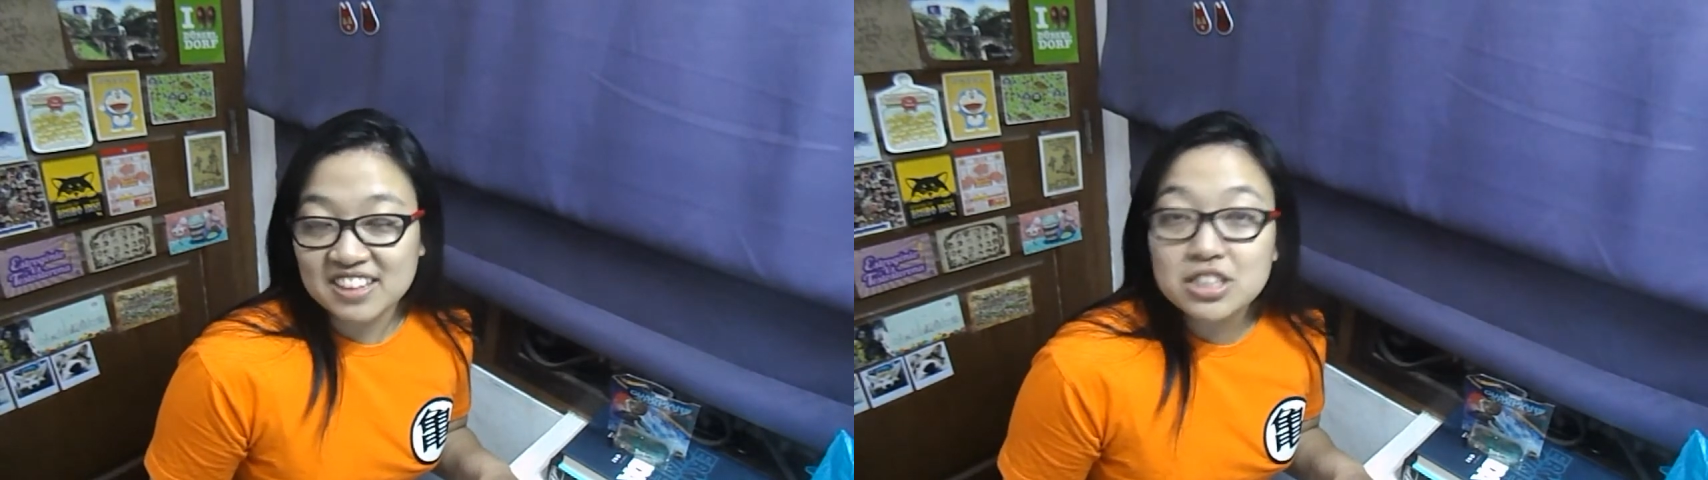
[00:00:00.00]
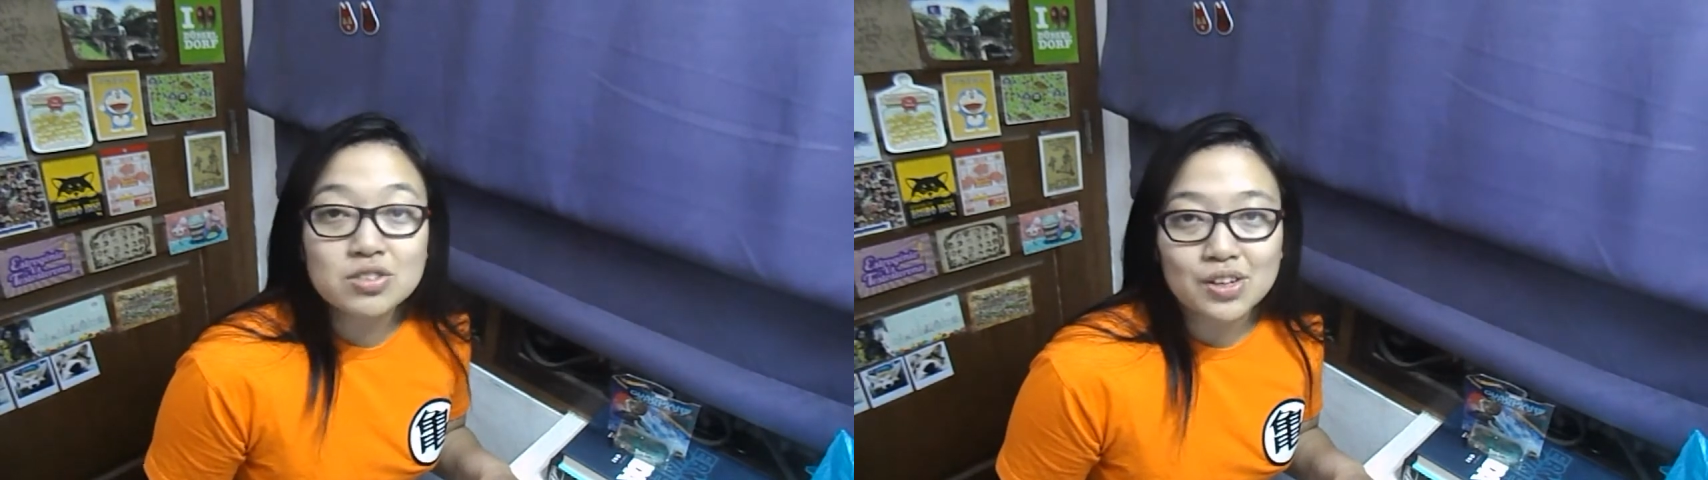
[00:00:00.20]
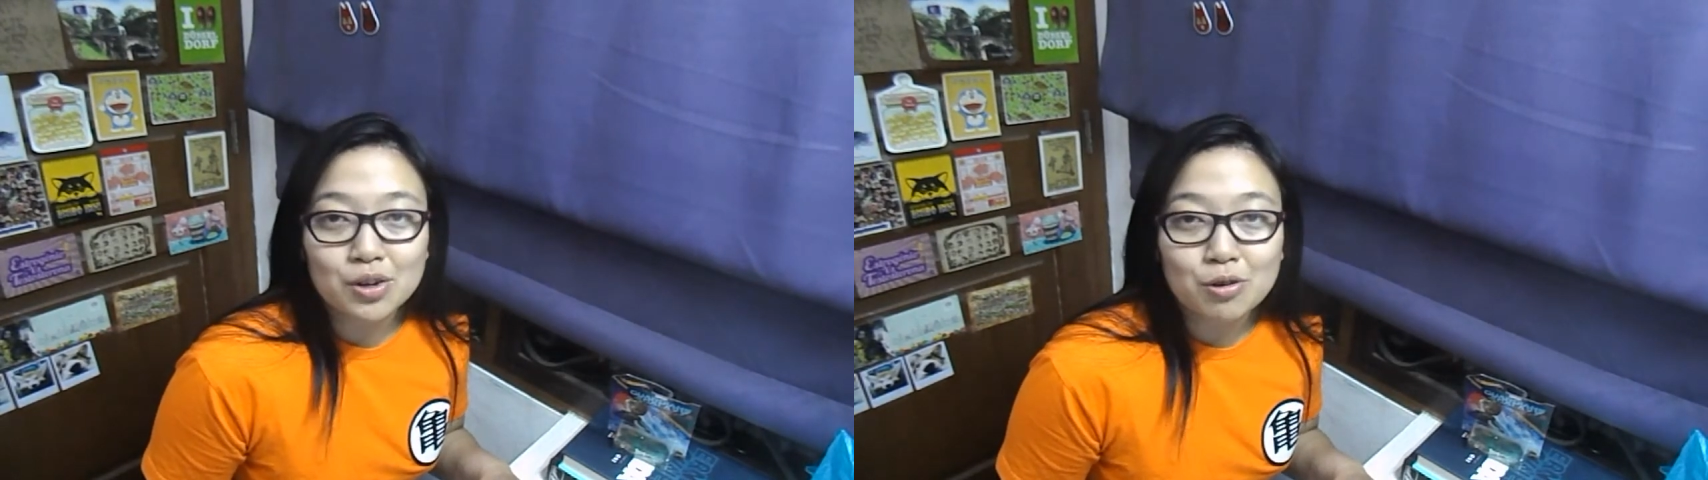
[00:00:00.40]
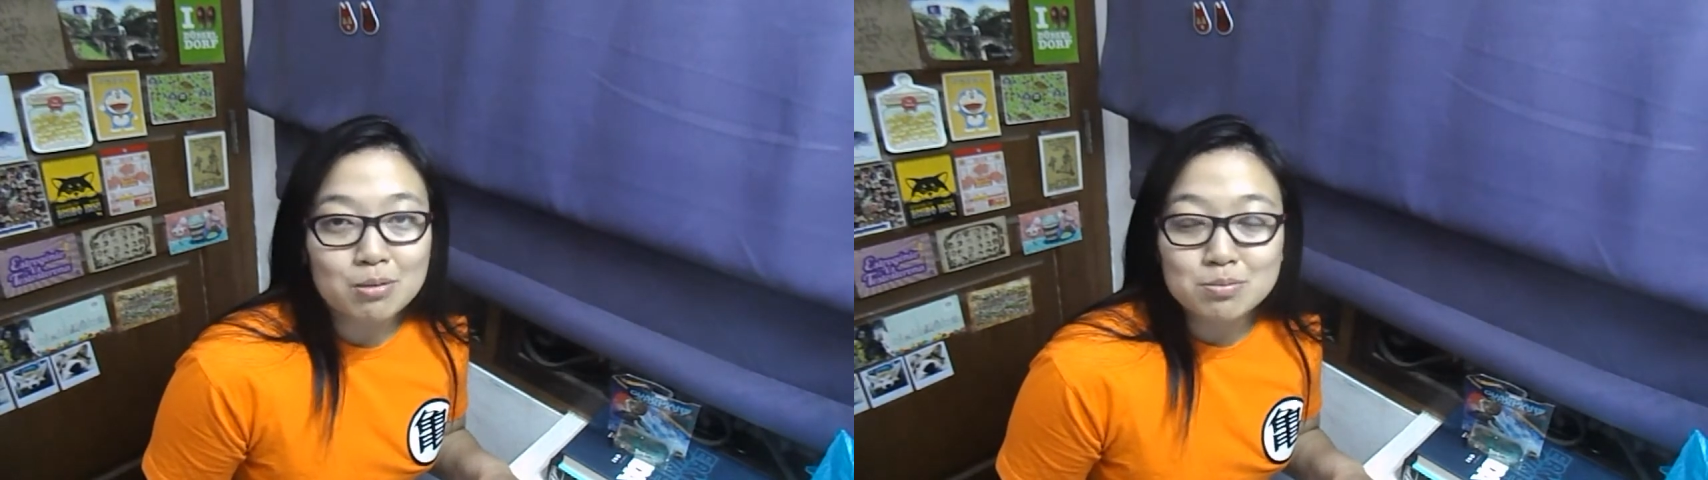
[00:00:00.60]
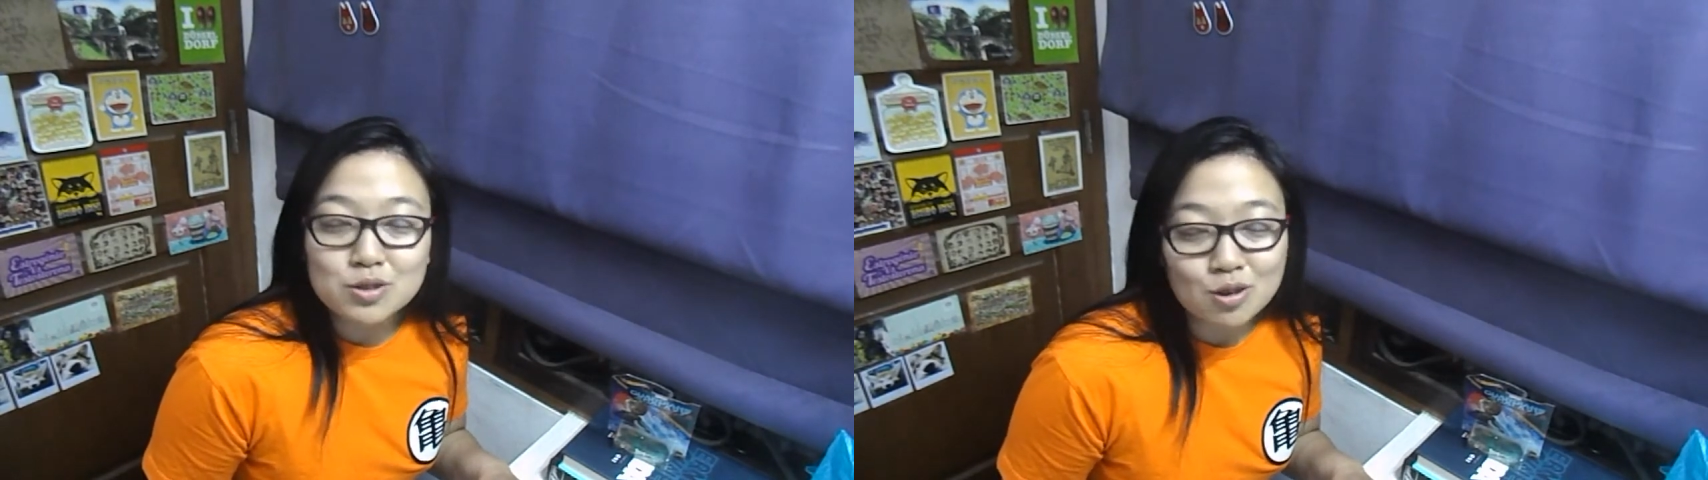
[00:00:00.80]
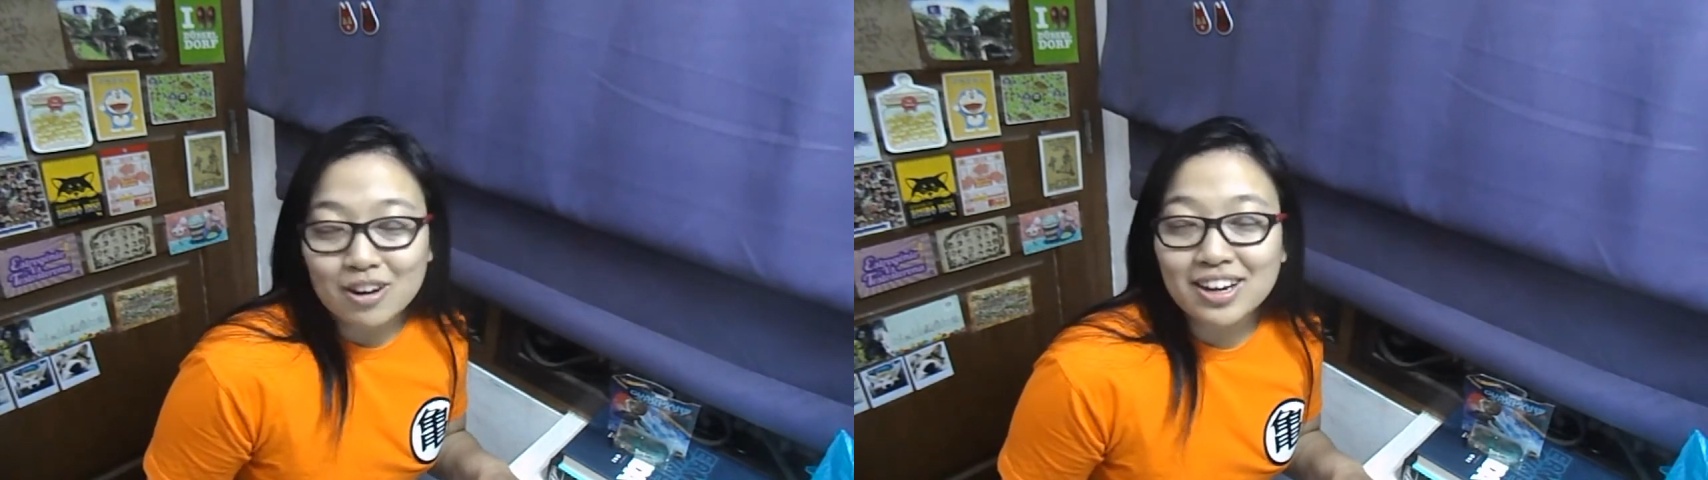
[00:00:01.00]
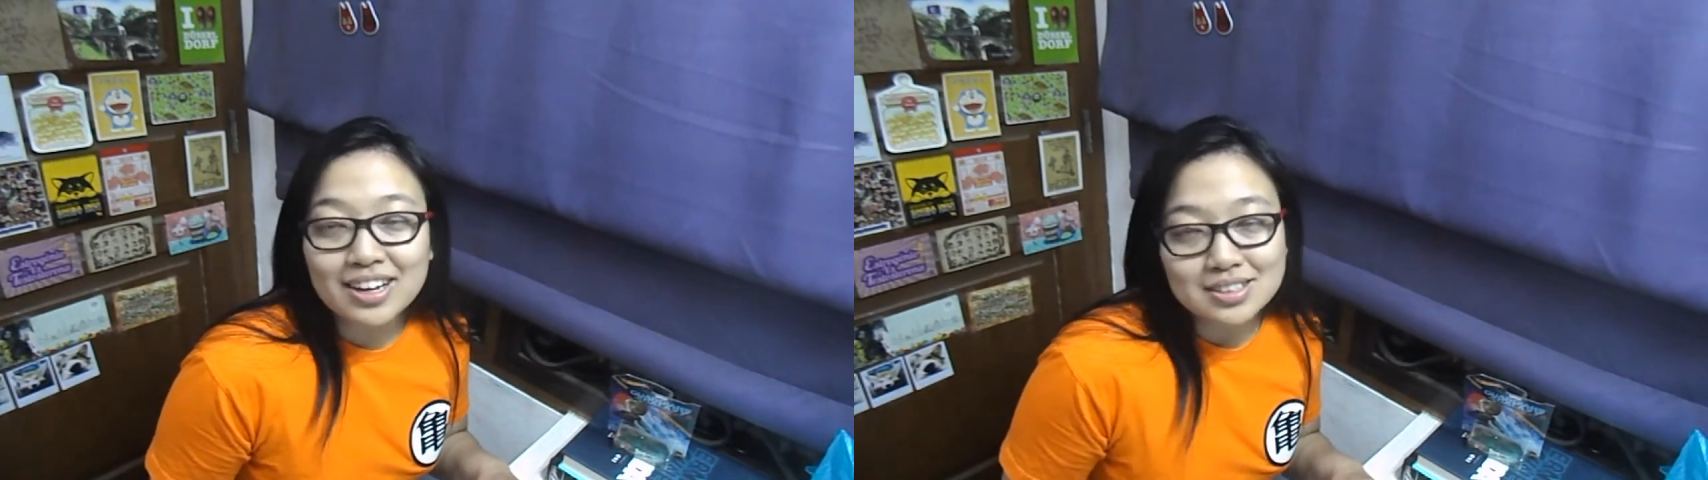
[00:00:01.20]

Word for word: this video, I'm sorry,